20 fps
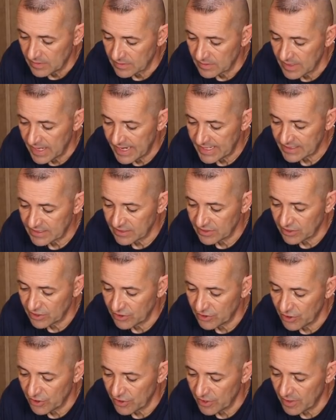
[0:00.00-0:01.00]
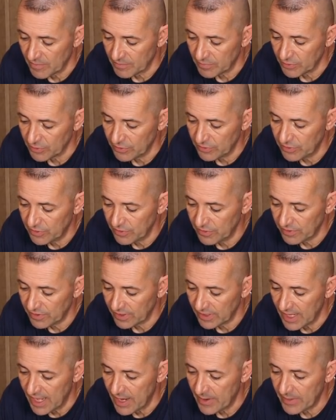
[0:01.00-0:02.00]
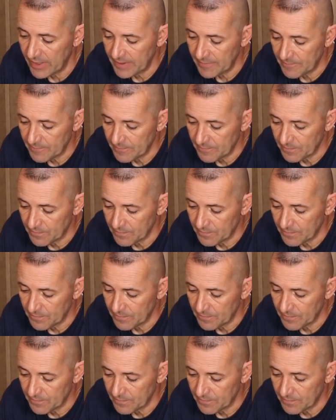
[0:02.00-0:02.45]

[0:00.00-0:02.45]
It's asking to turn on Bluetooth, allow it.